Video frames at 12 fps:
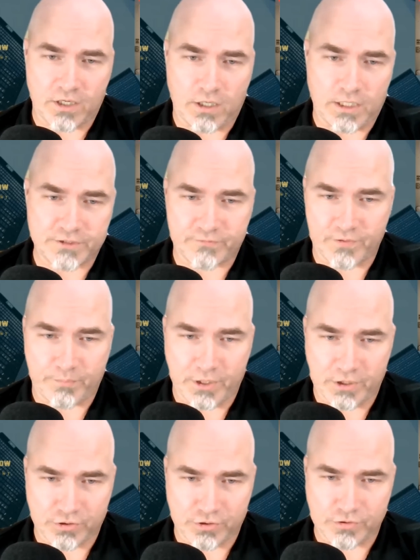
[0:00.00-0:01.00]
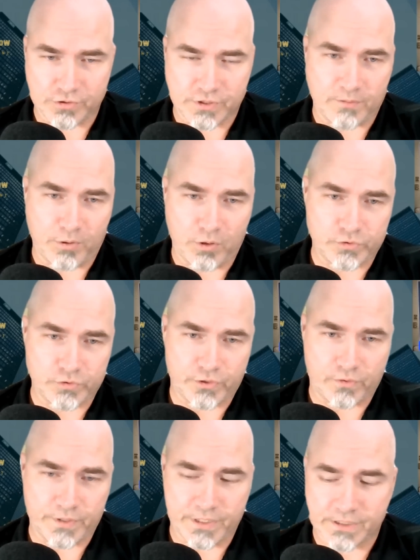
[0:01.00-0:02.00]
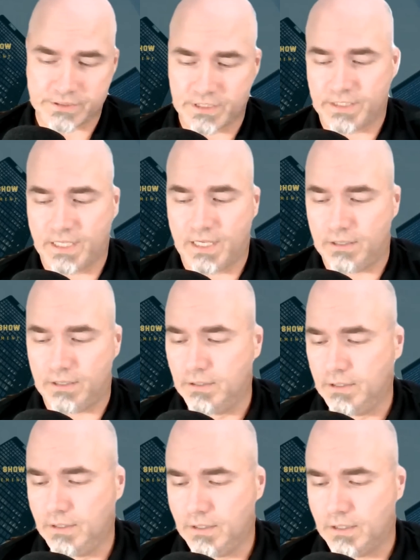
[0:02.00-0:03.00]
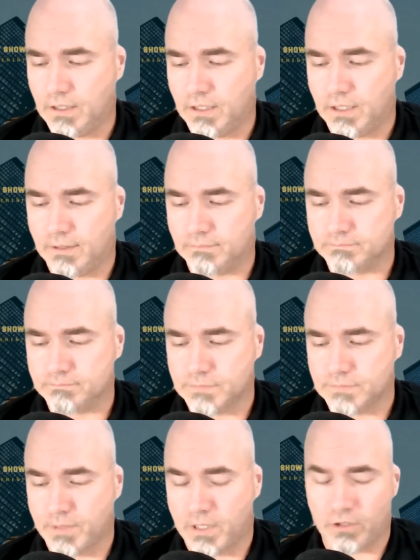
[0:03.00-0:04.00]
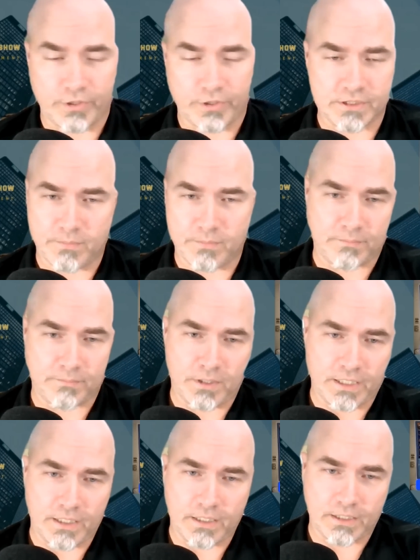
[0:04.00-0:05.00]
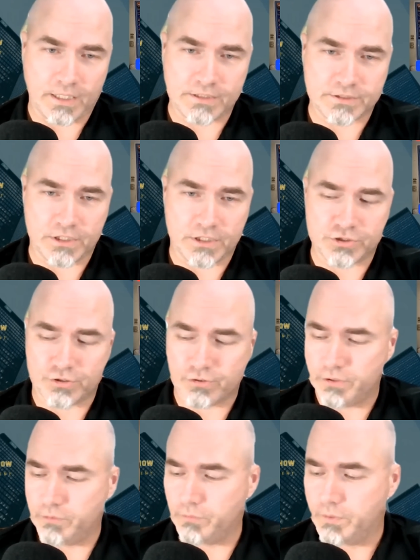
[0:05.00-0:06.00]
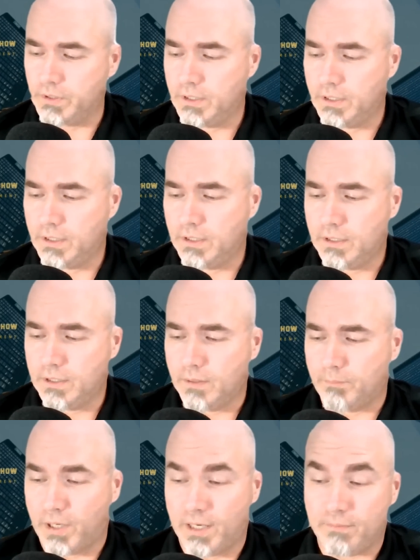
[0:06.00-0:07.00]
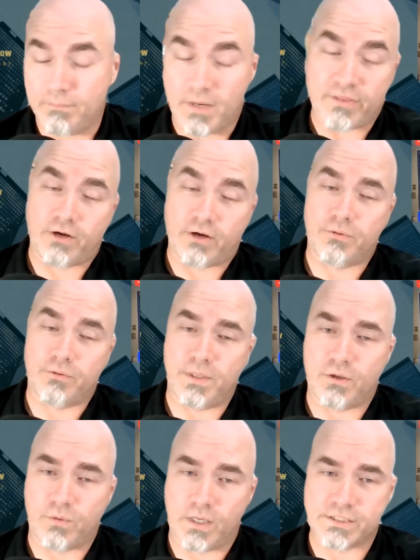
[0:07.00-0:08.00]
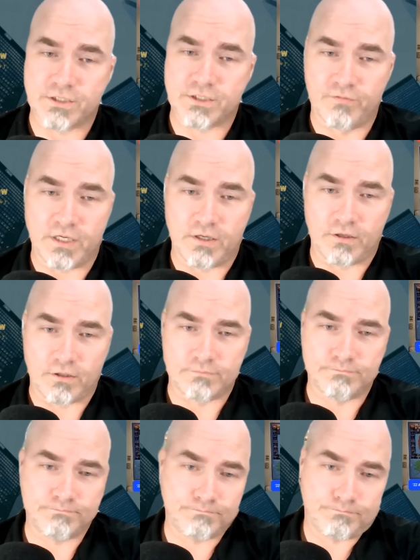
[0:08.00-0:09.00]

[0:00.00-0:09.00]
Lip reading: costs for the pictures and the poster and things like that. I'm not looking to make money on it, guys, I assure you. But I thought it would be a great souvenir,